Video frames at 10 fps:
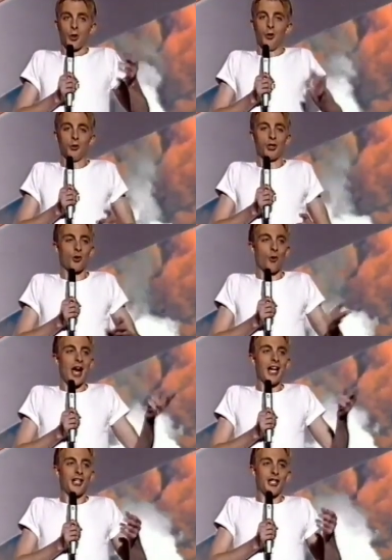Or
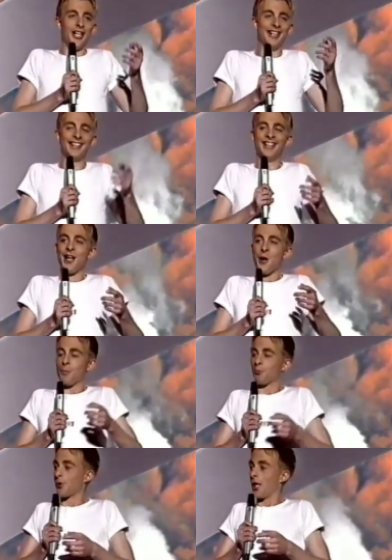scratch.
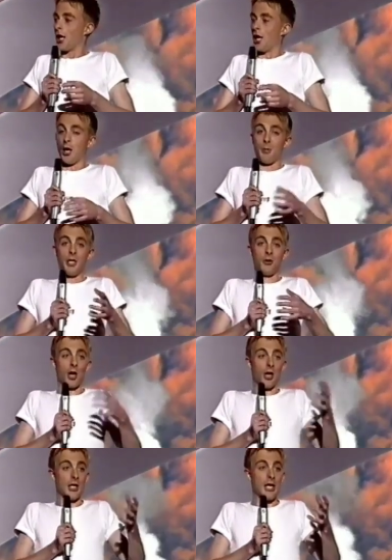I mean, you
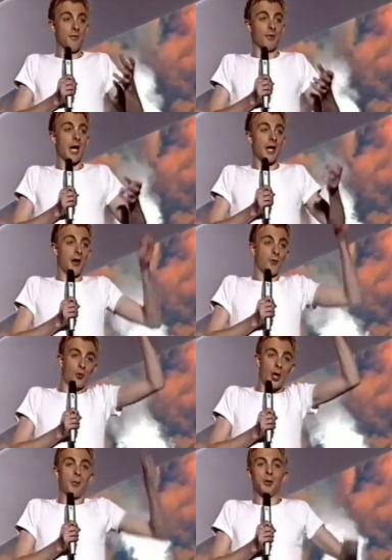can't even get enough
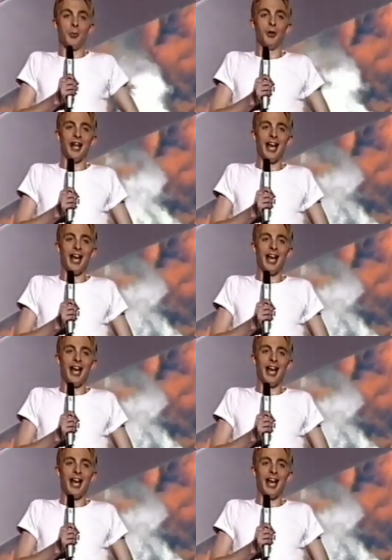grip to pull